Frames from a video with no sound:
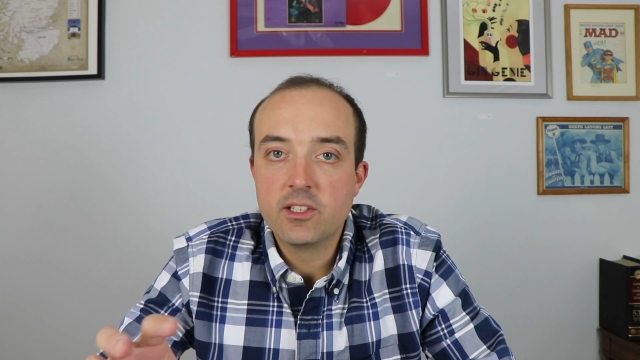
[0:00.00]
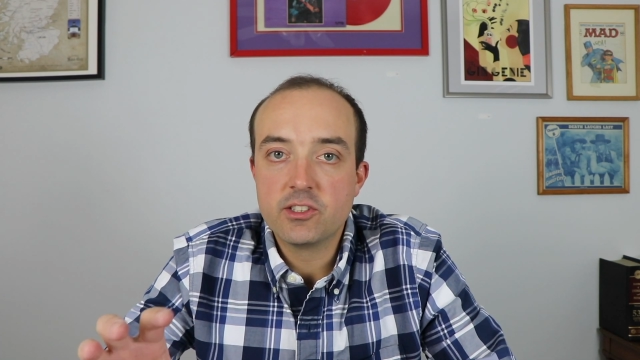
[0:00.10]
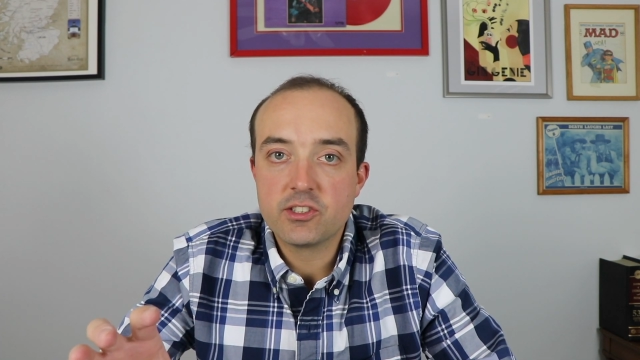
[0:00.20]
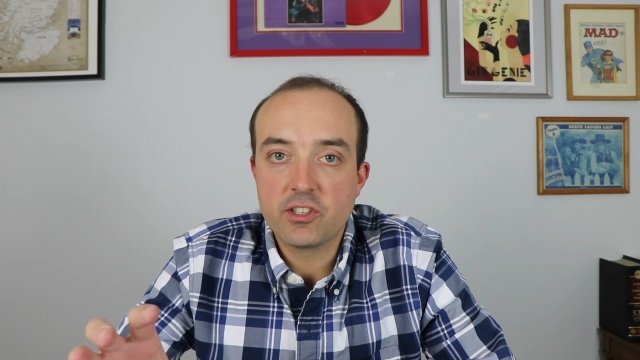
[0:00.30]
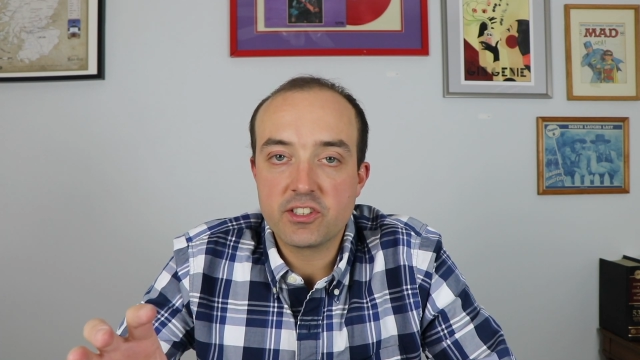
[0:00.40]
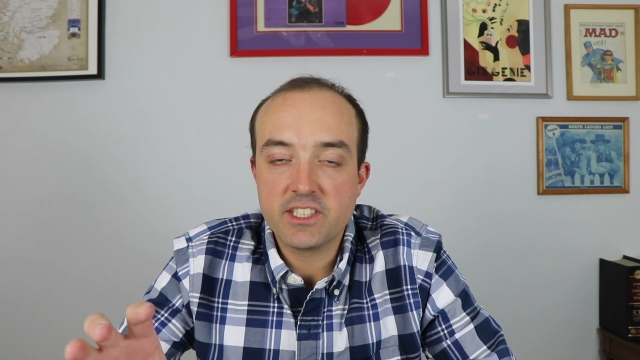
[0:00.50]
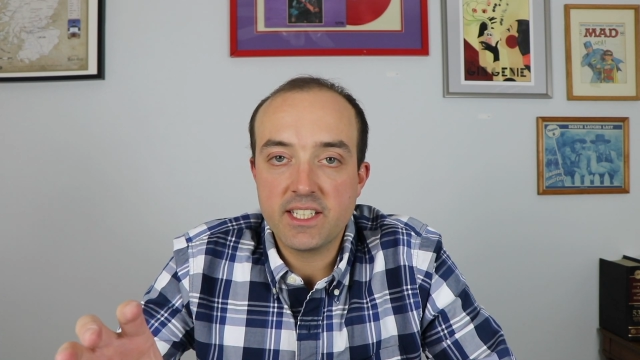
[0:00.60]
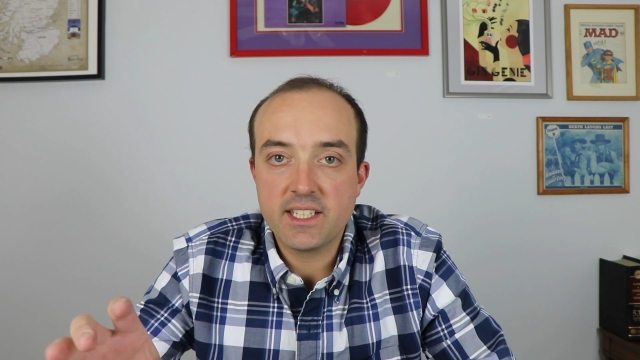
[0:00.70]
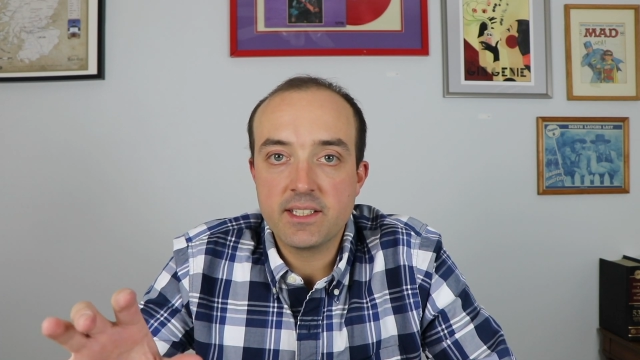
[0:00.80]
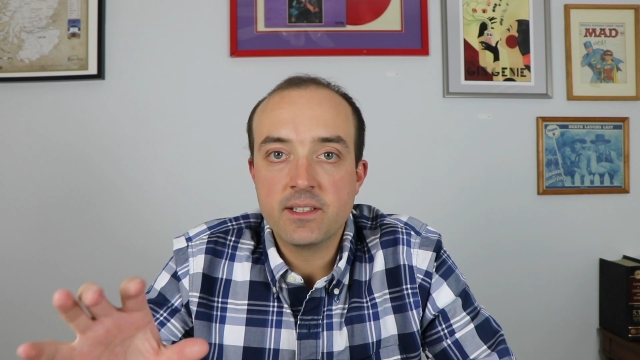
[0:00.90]

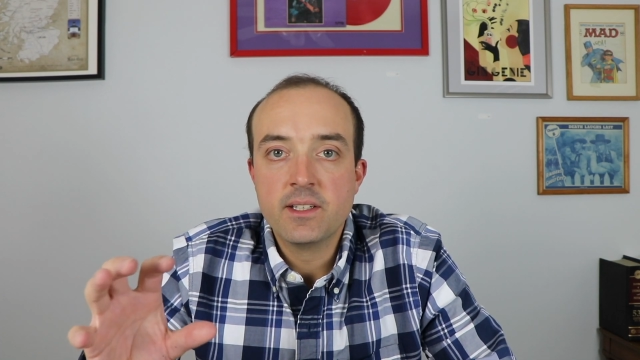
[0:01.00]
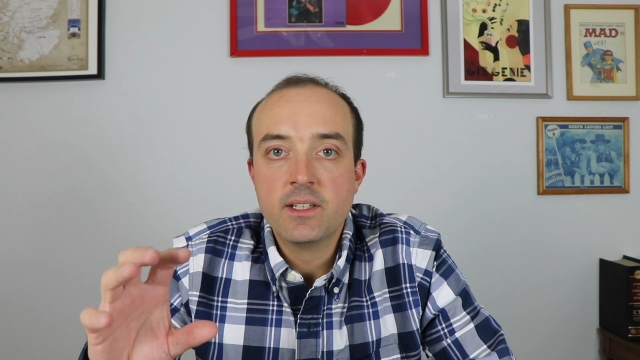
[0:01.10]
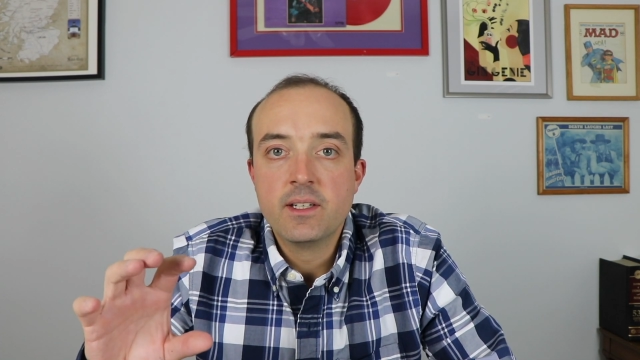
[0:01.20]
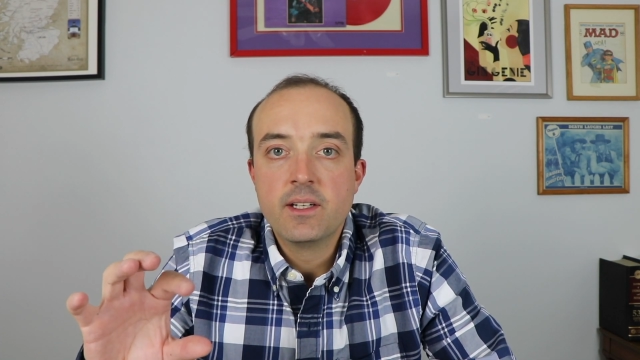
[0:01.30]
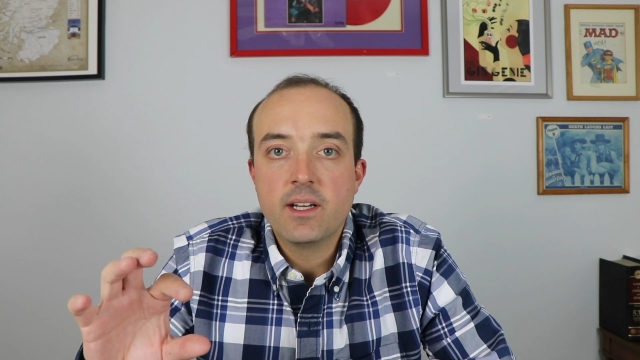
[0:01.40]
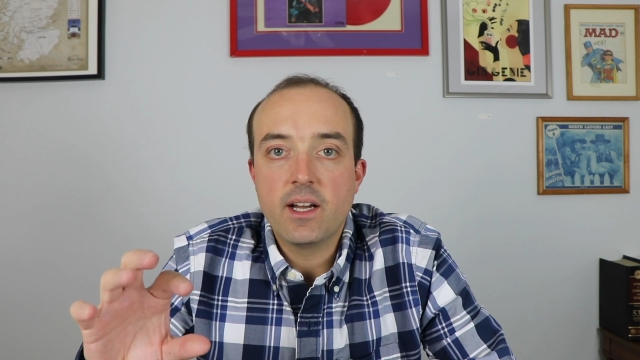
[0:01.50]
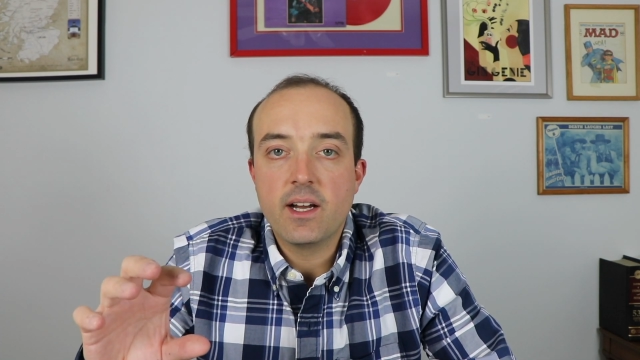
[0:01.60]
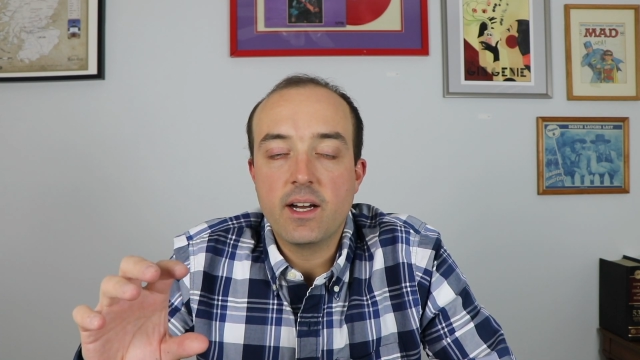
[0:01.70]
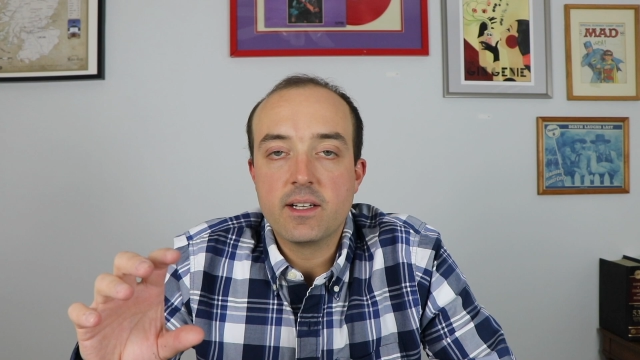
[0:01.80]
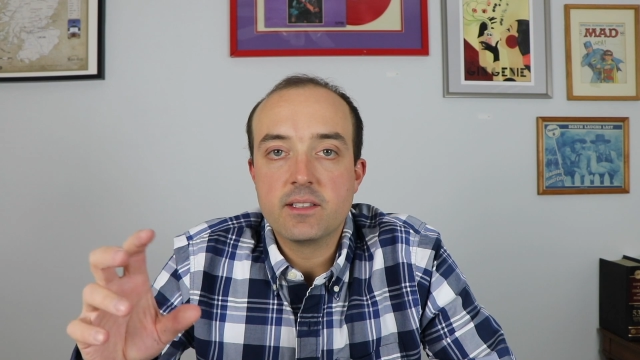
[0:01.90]
certain
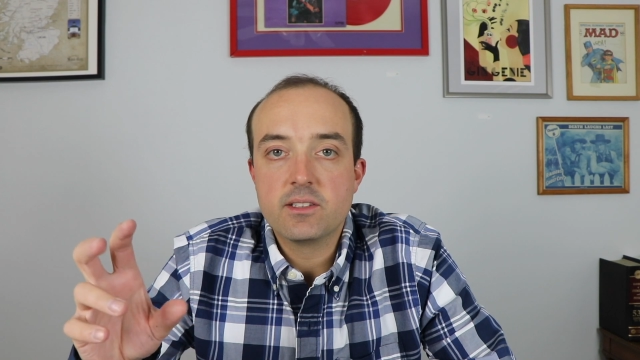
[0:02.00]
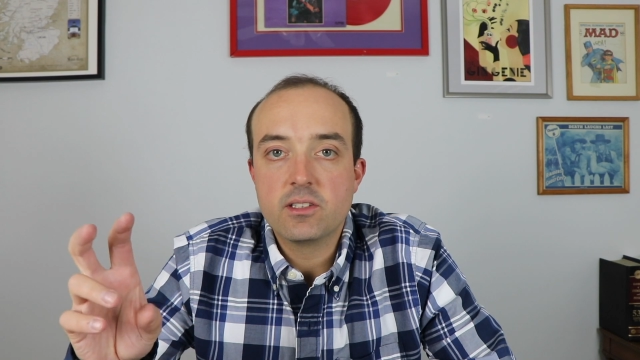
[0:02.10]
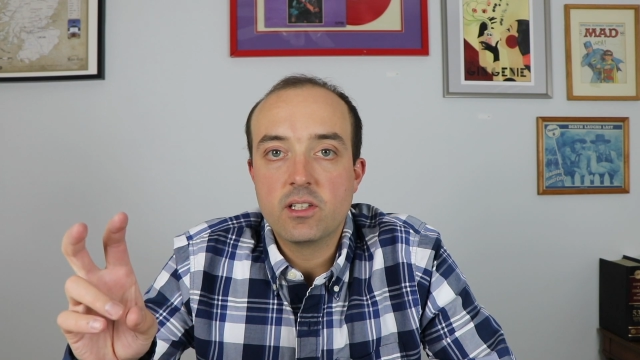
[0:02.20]
uh,